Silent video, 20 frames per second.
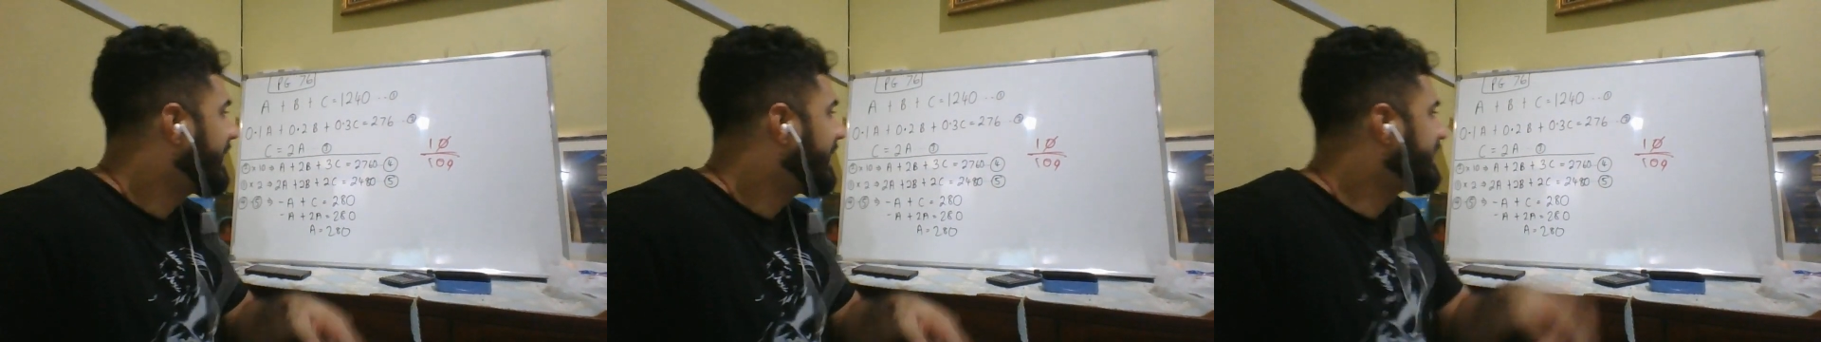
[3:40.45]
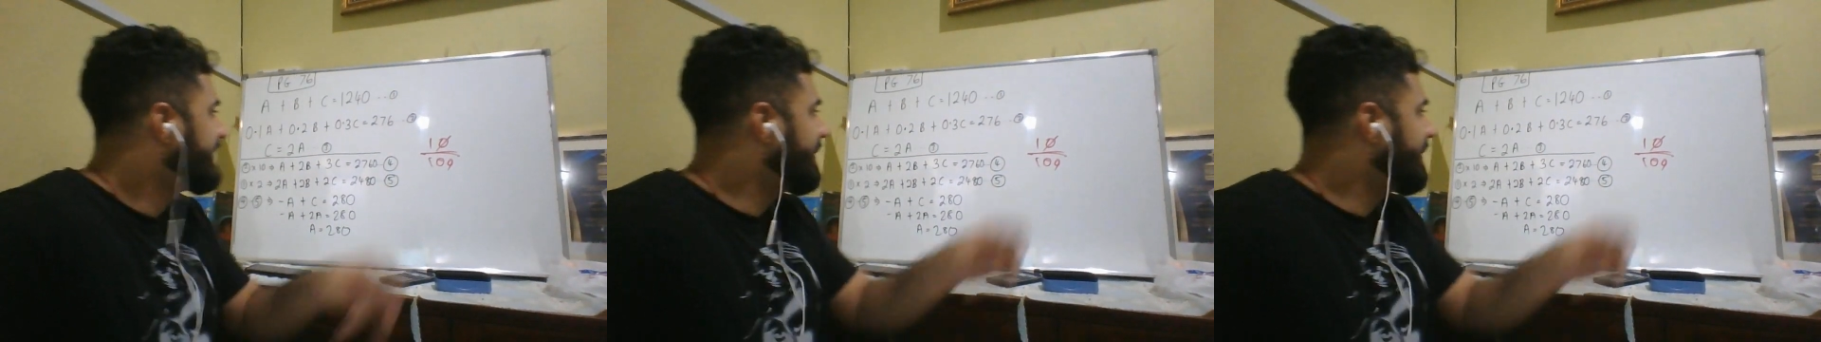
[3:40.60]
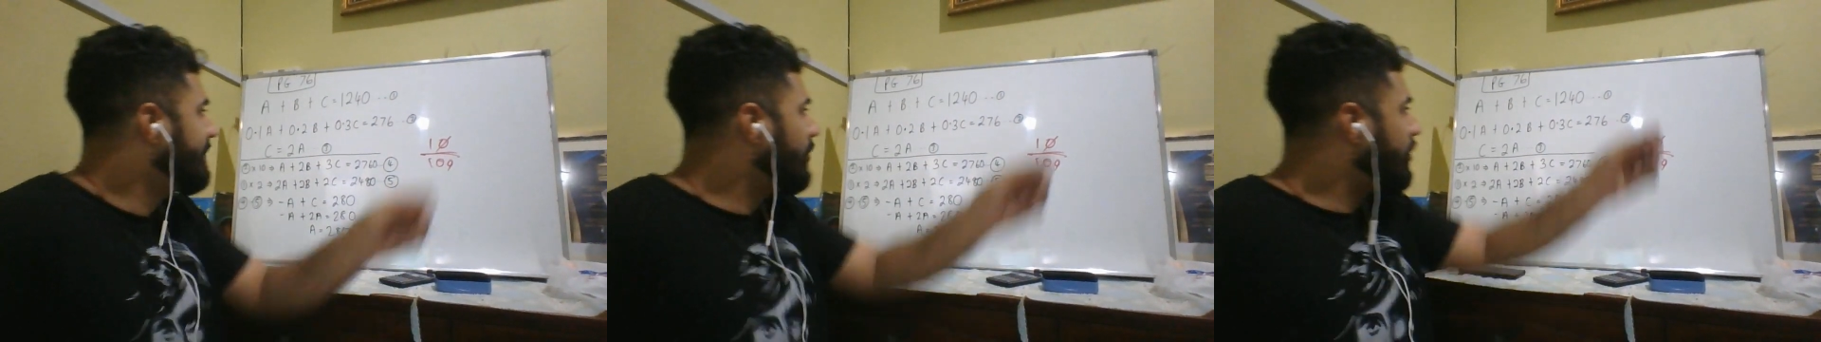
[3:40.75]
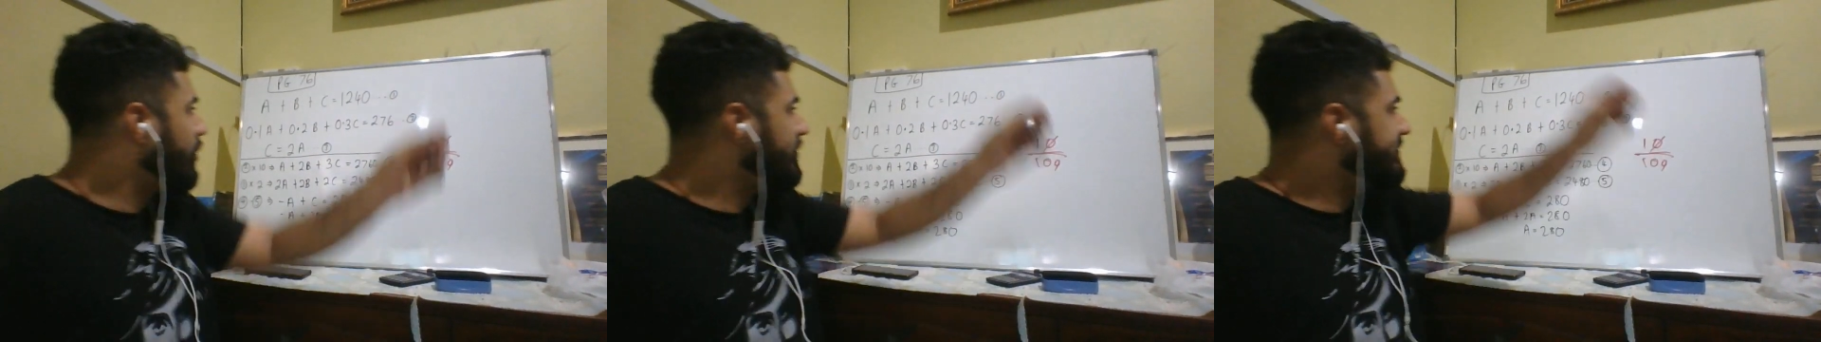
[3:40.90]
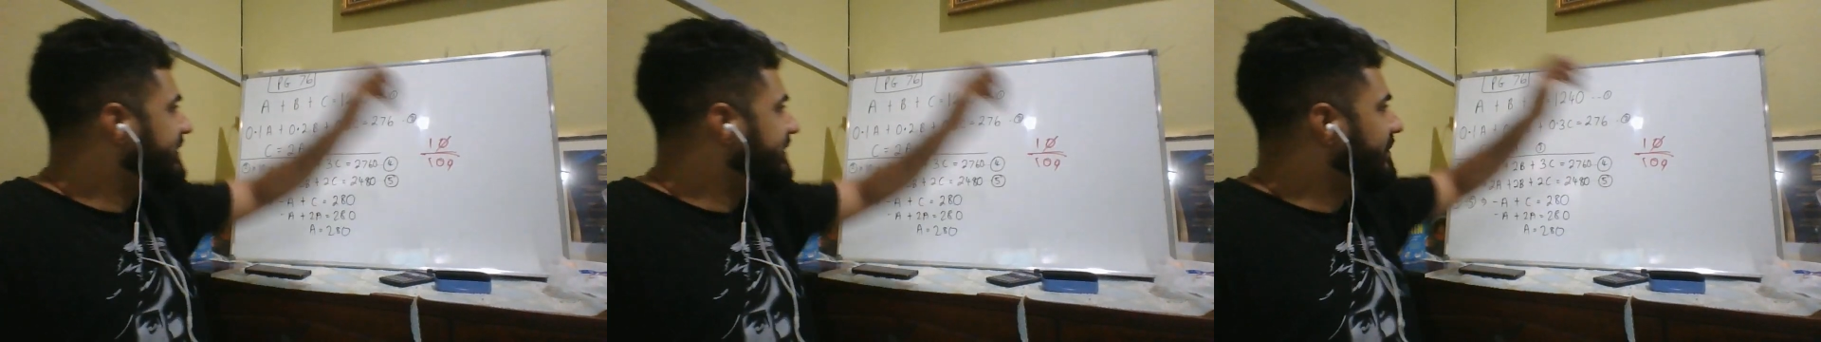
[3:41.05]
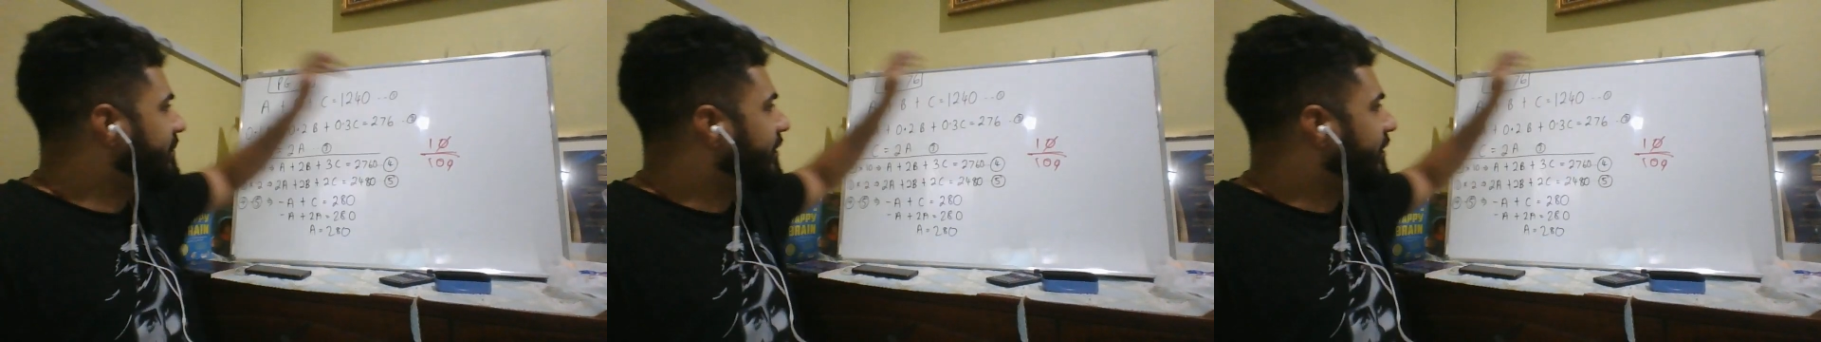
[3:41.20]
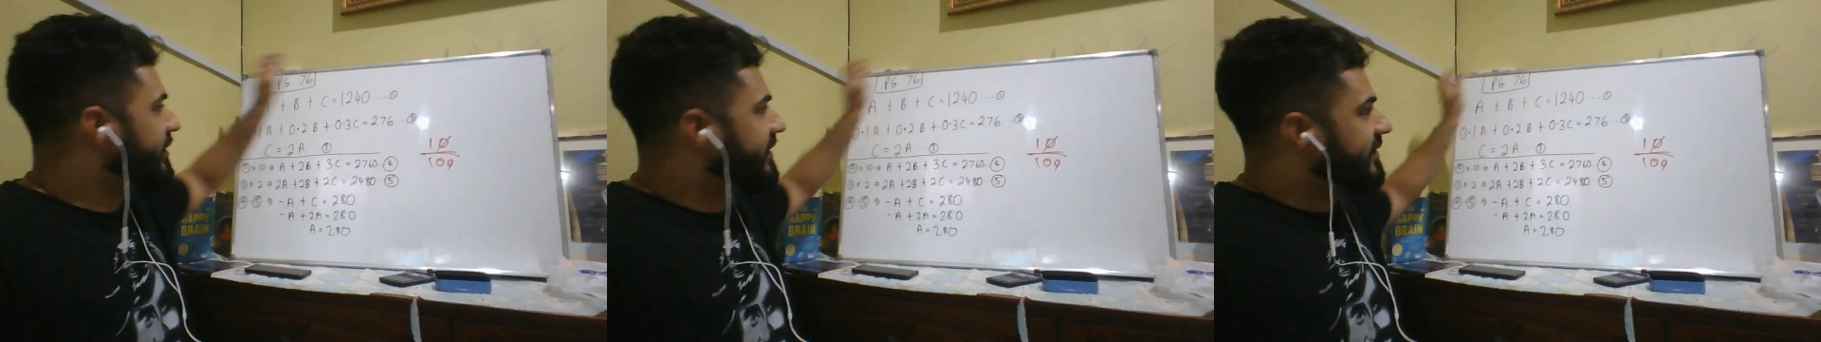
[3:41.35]
The most
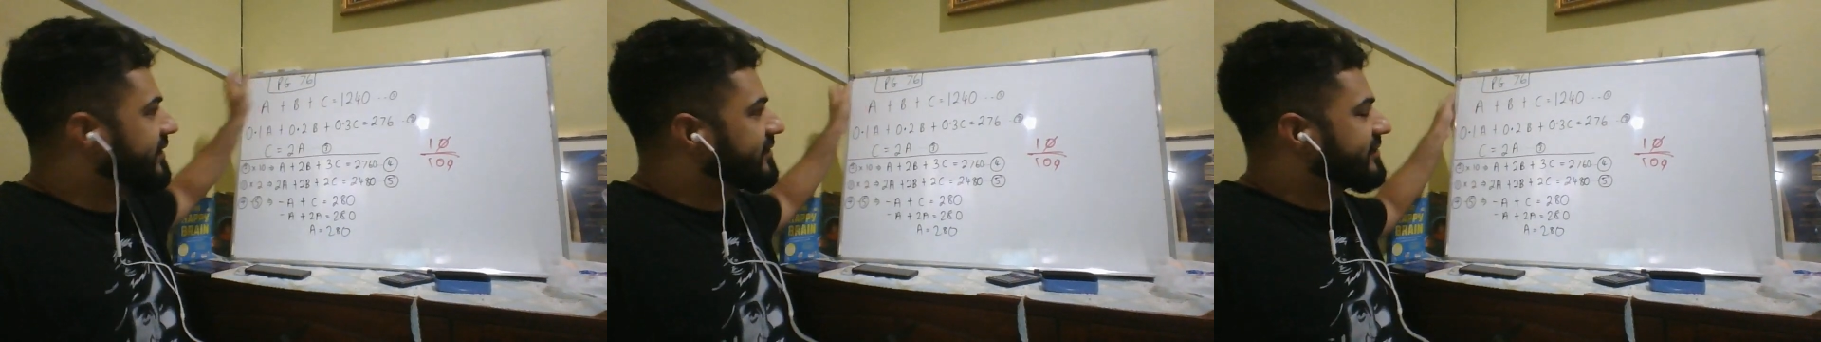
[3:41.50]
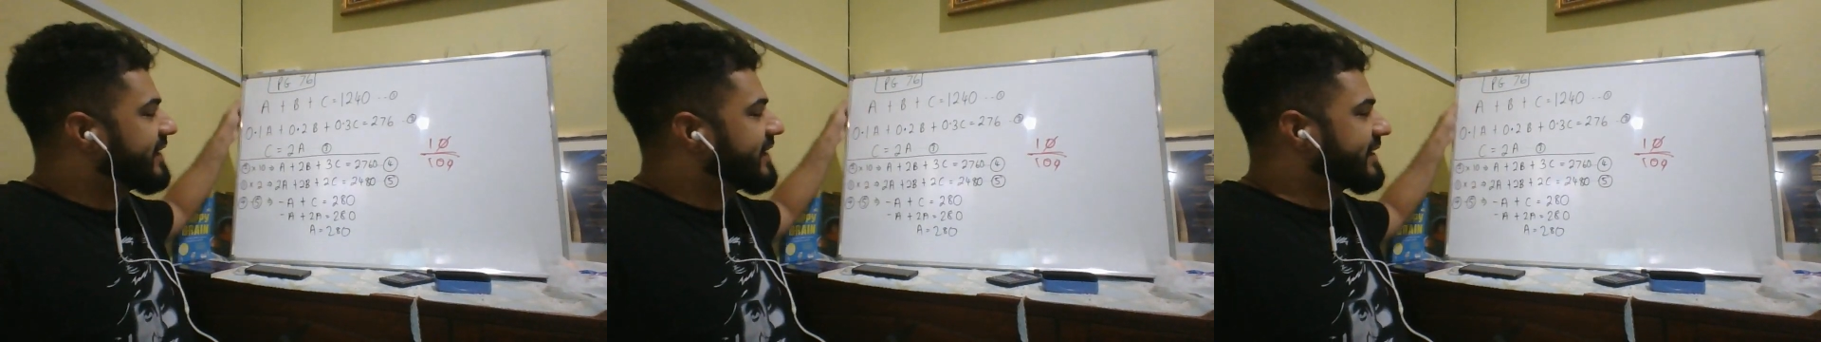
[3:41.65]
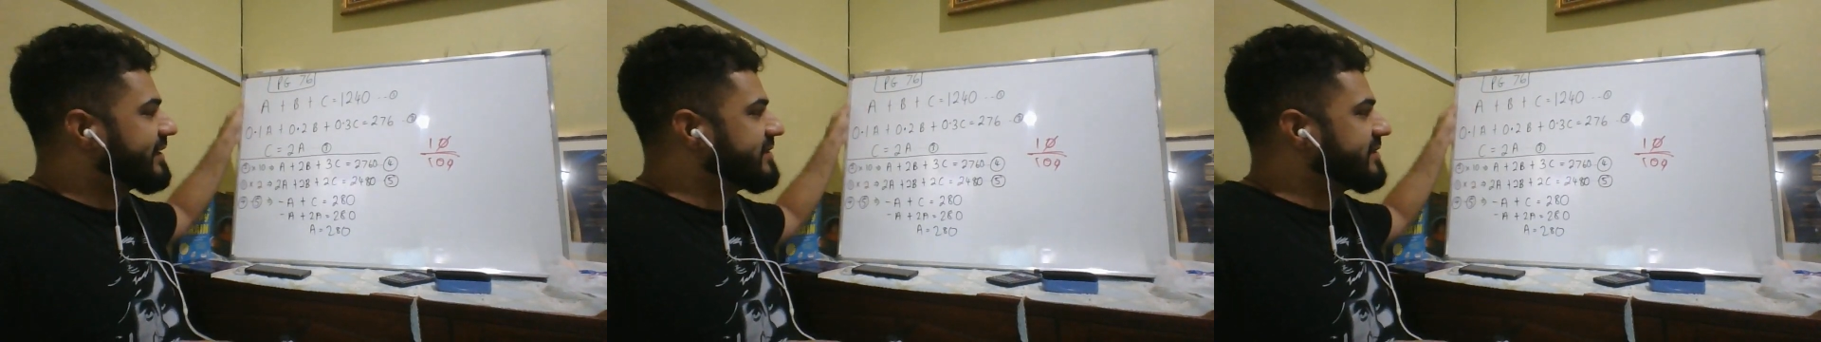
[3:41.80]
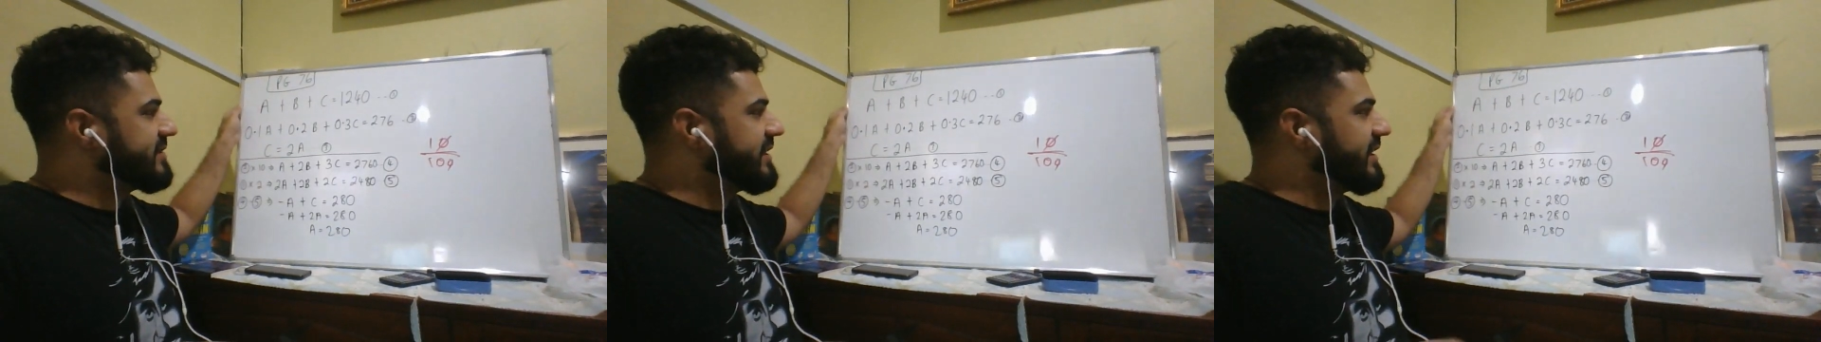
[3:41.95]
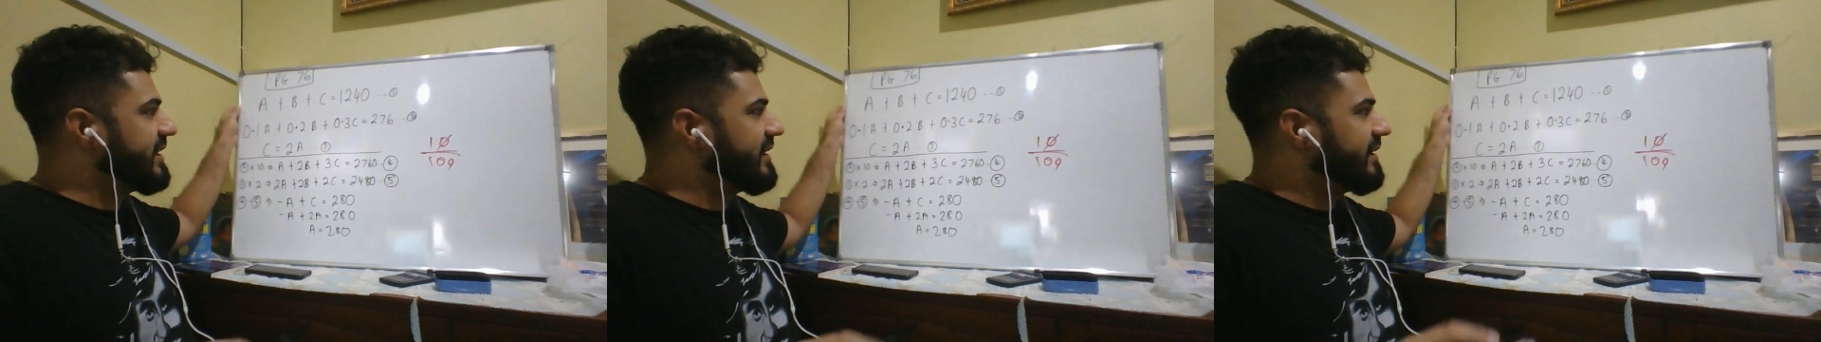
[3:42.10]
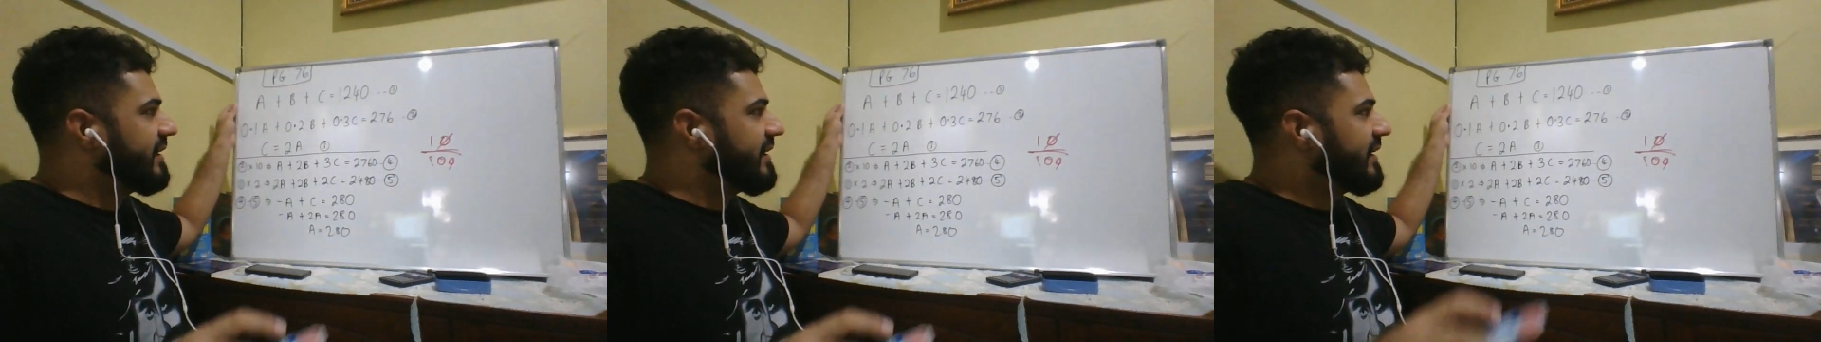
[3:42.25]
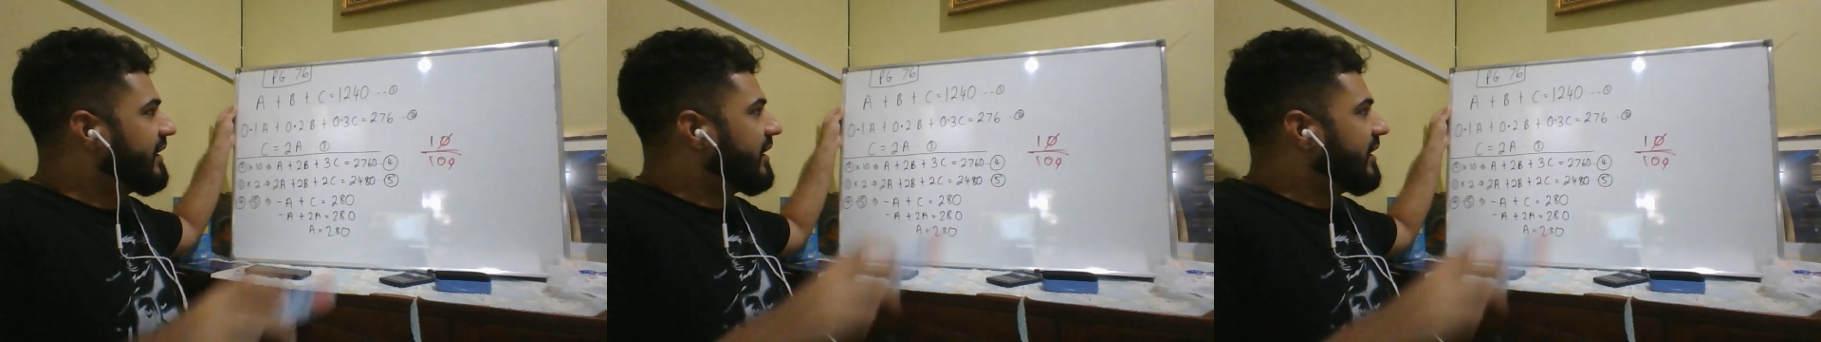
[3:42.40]
important strategy,